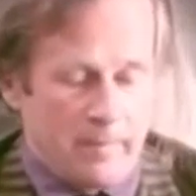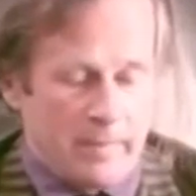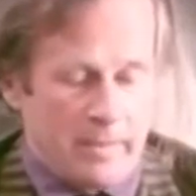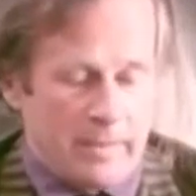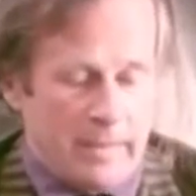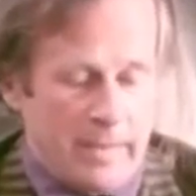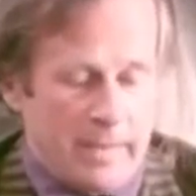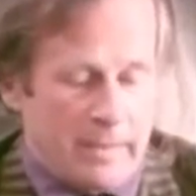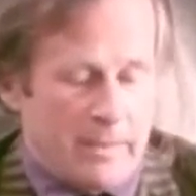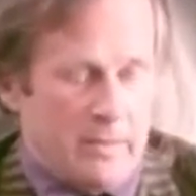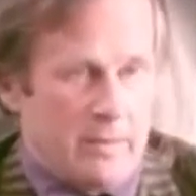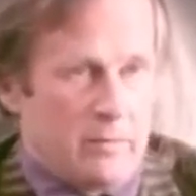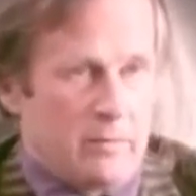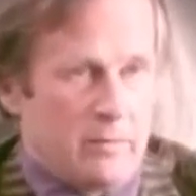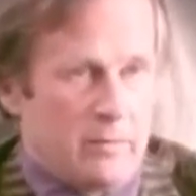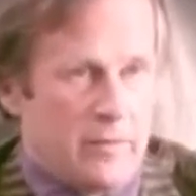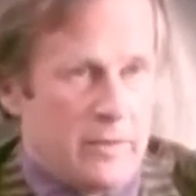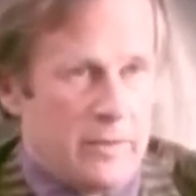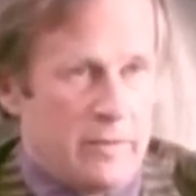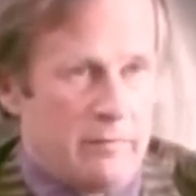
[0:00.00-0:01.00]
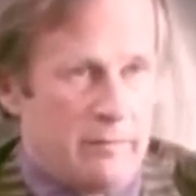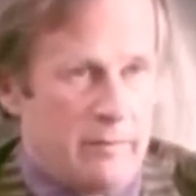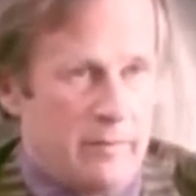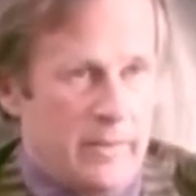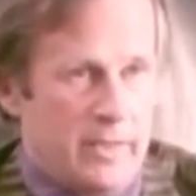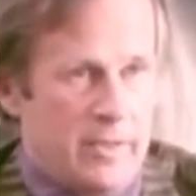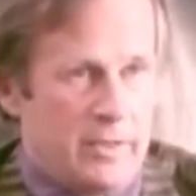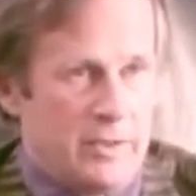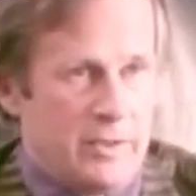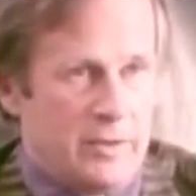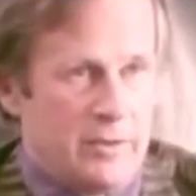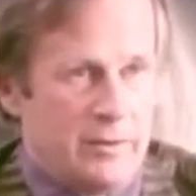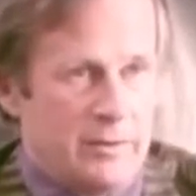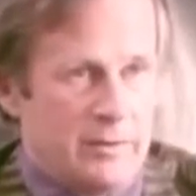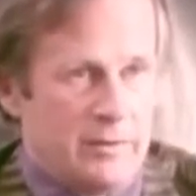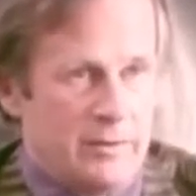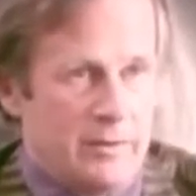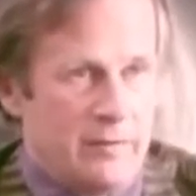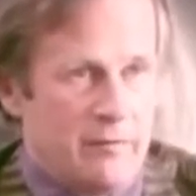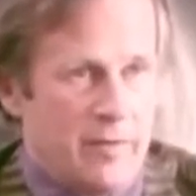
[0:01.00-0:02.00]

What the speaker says: collects all this information,